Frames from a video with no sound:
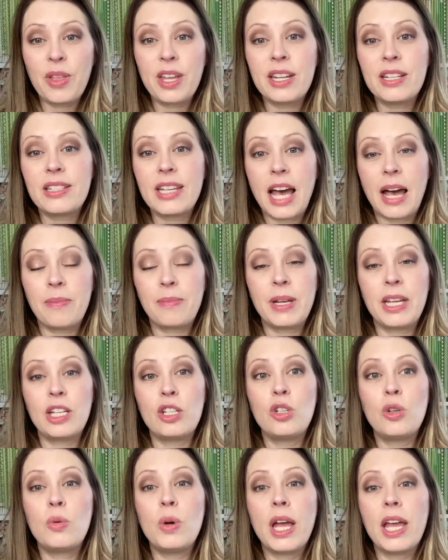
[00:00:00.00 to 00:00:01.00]
that it's happening
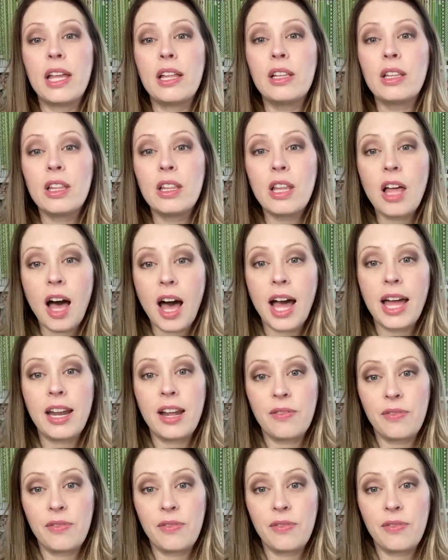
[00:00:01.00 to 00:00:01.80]
to a lot